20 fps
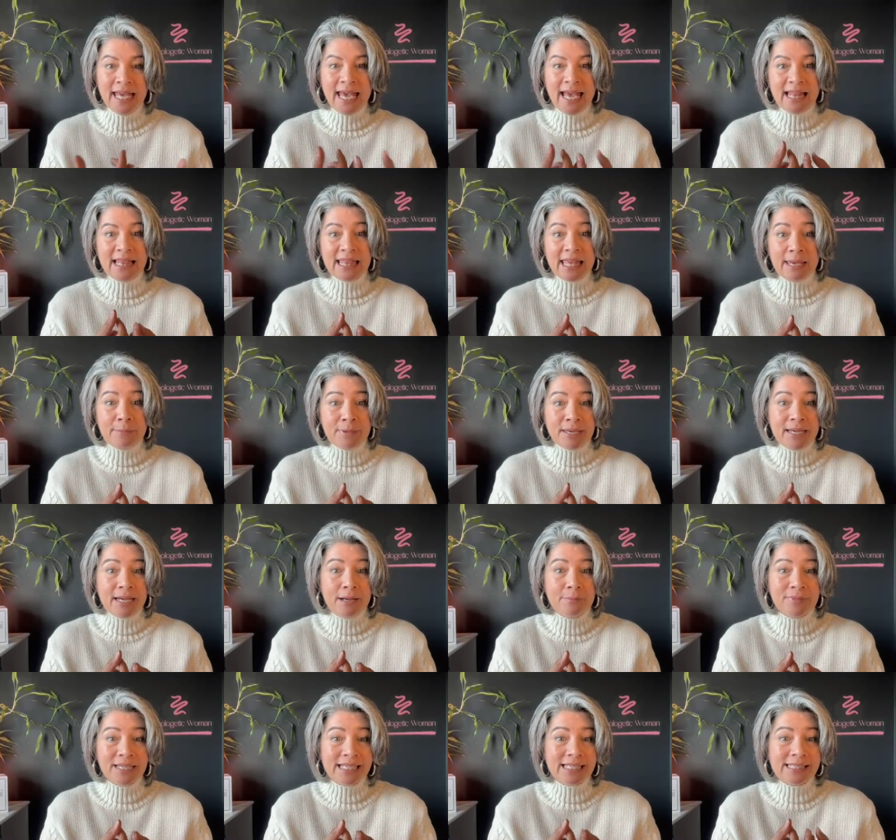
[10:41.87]
and they
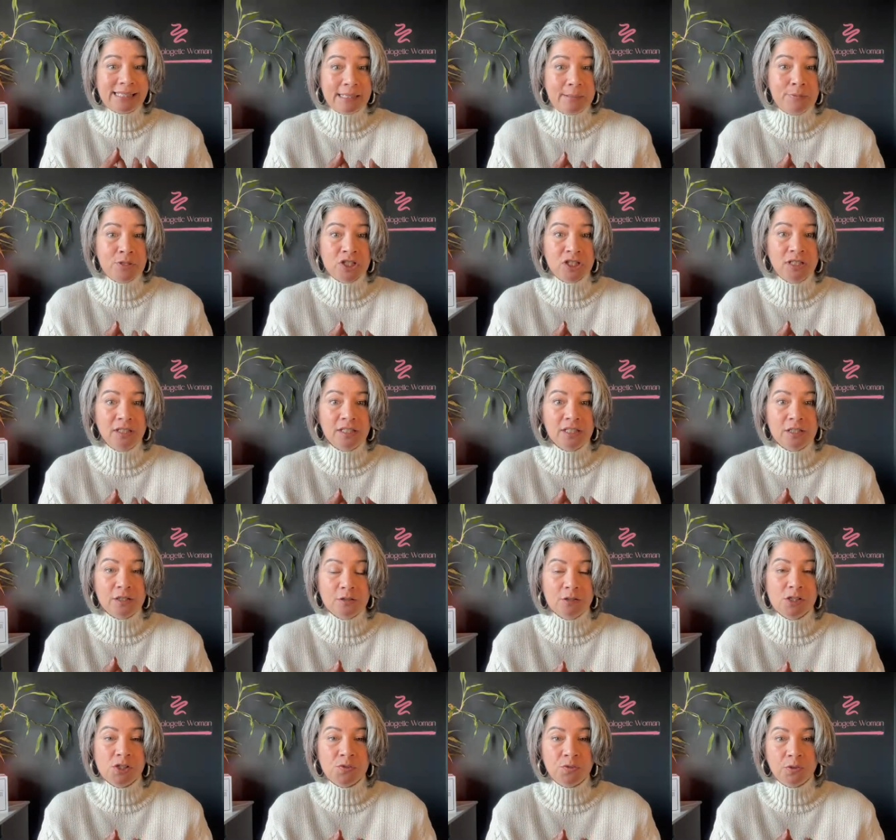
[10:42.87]
become exceptionally
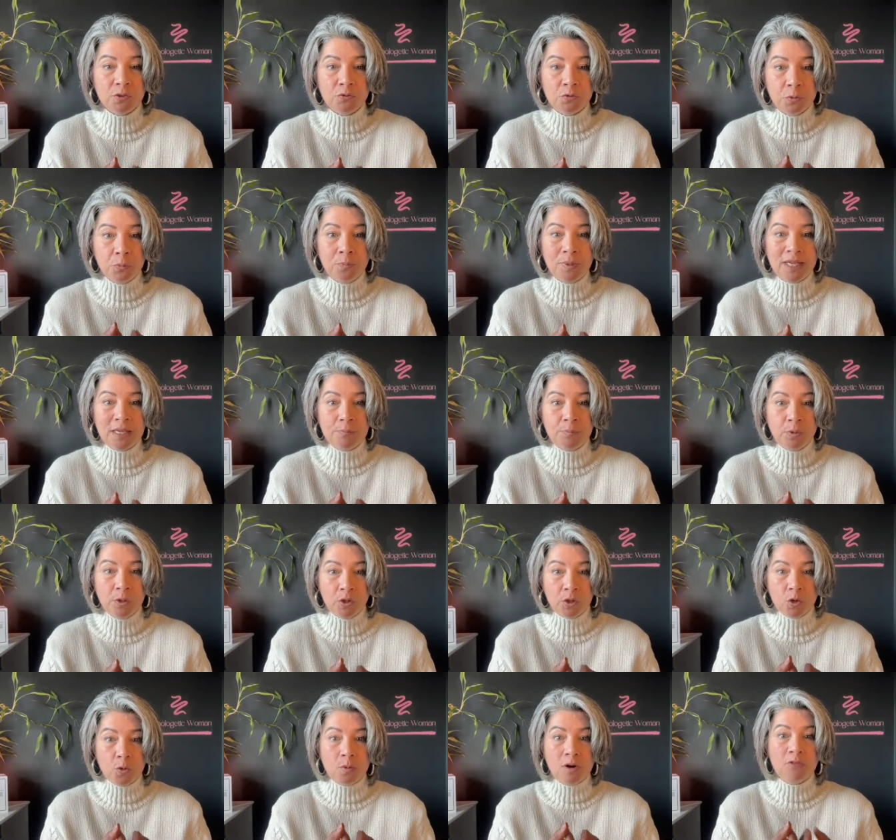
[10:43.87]
useful for
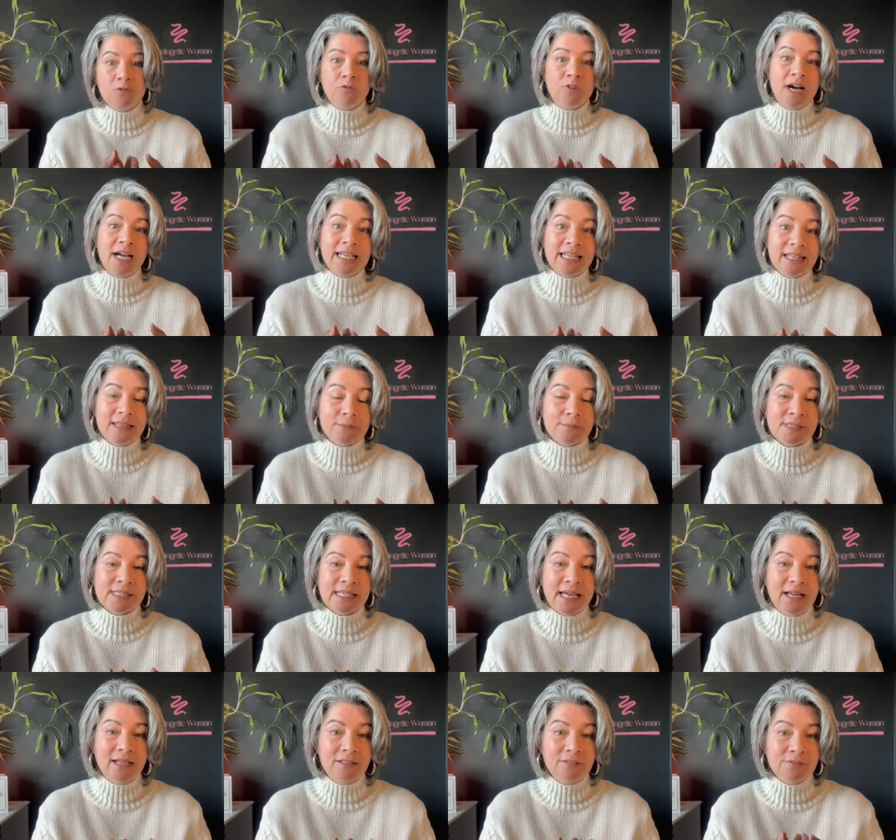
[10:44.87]
people who are finding
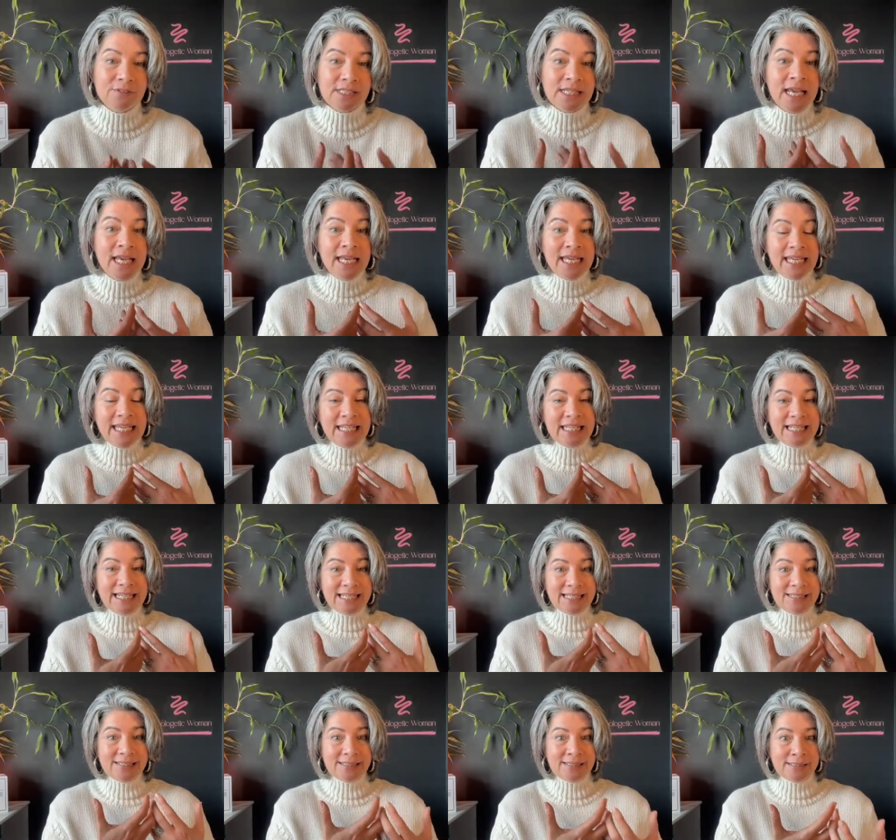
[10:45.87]
themselves in
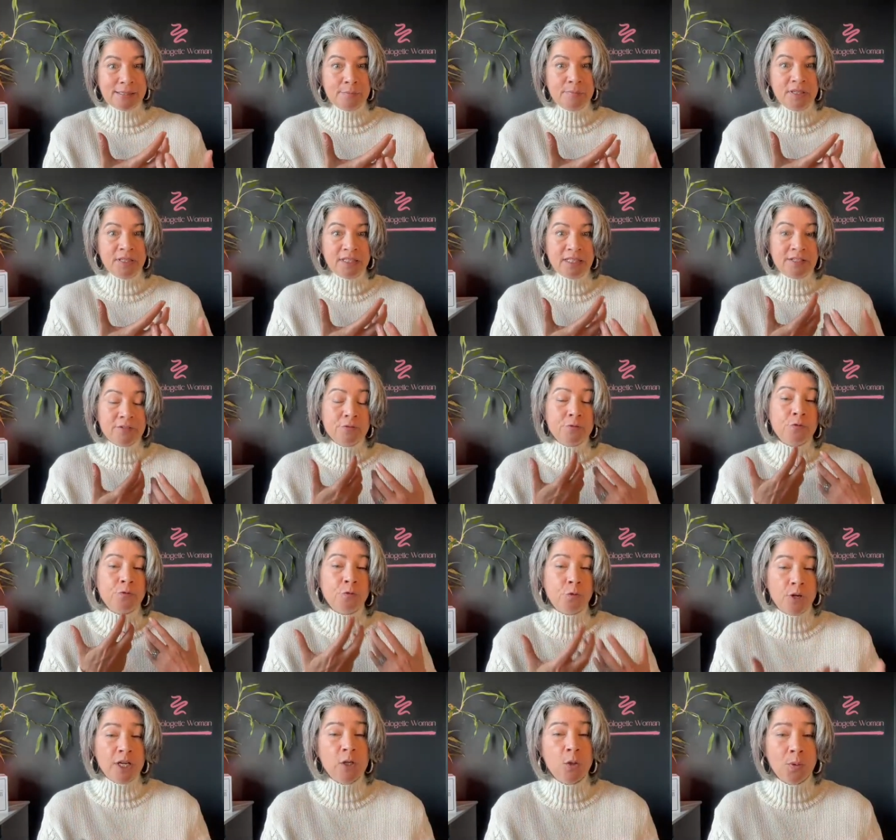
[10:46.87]
a similar
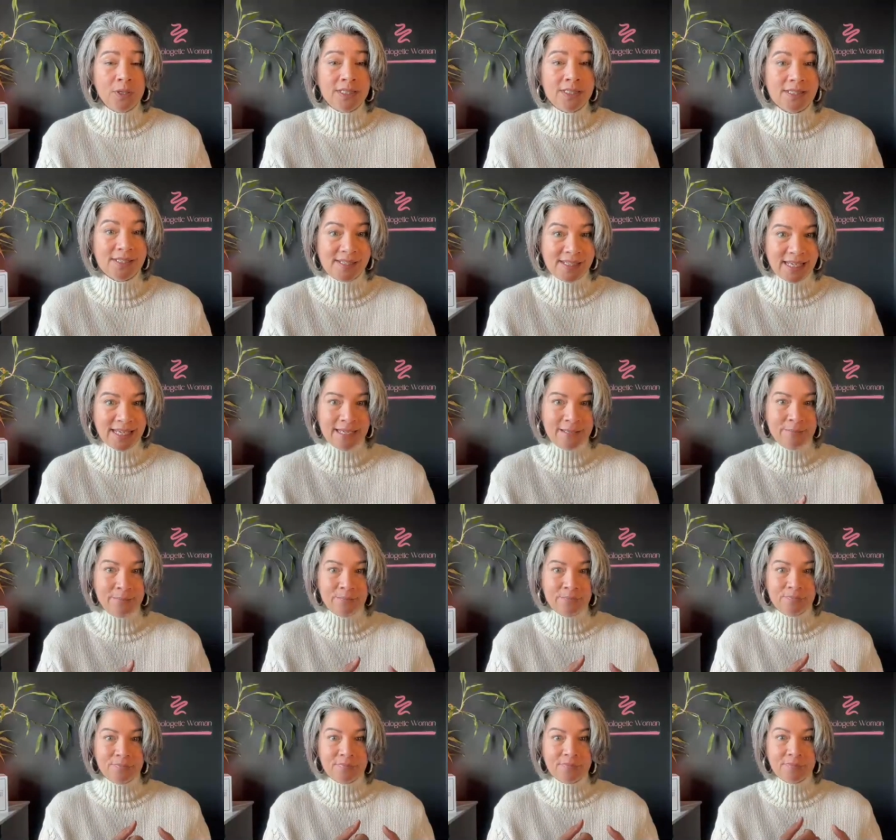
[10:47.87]
frequency
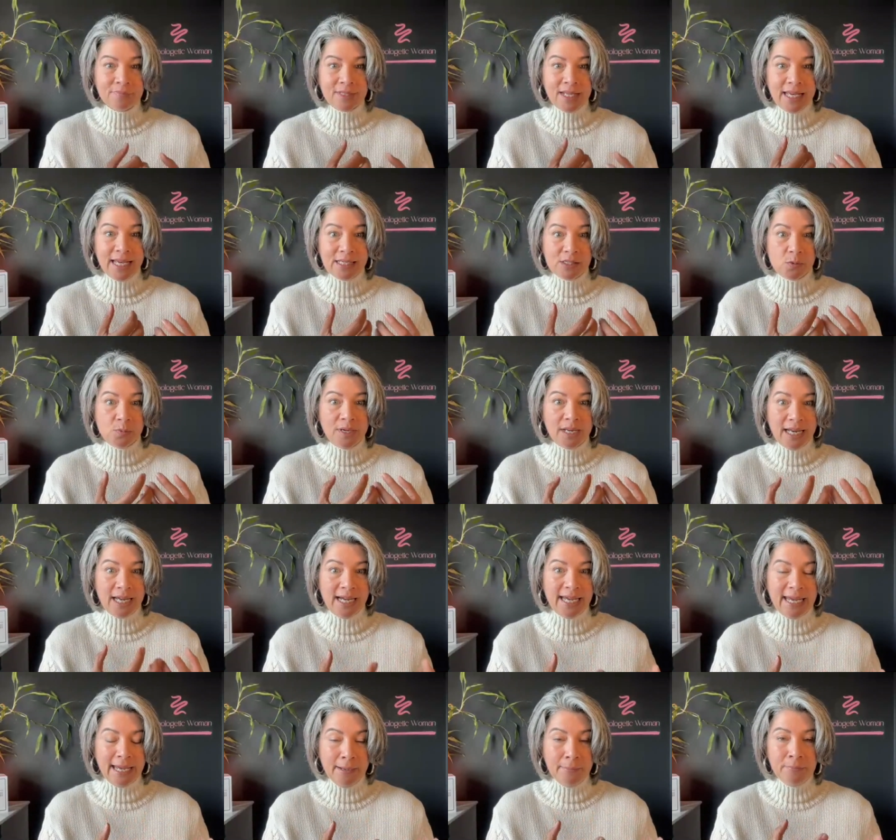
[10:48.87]
as what
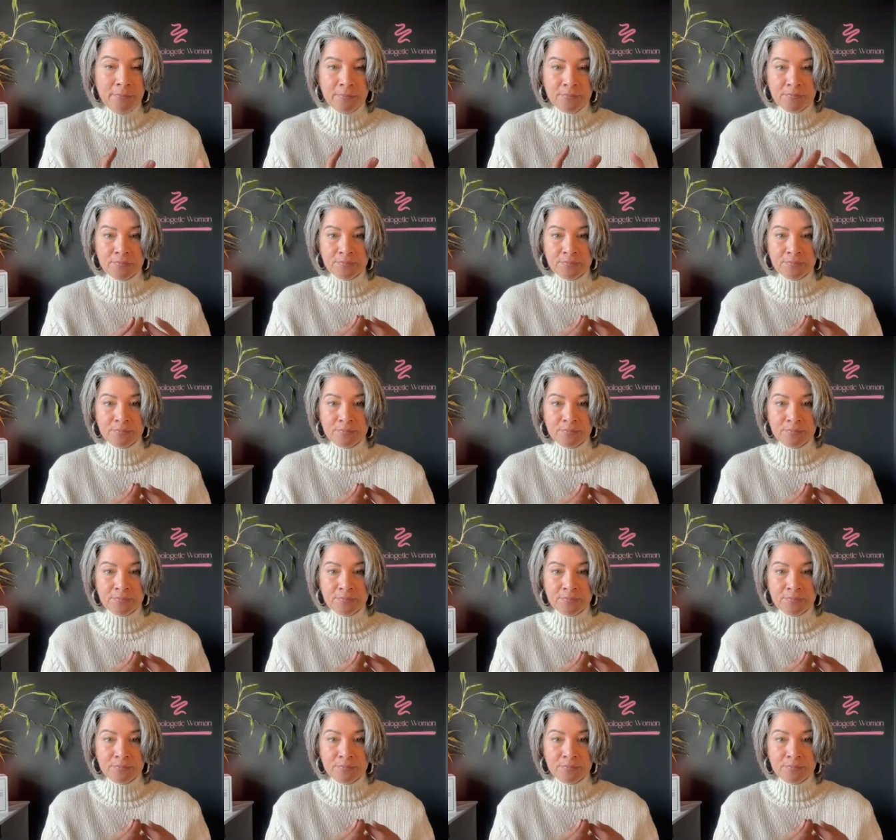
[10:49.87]
I am.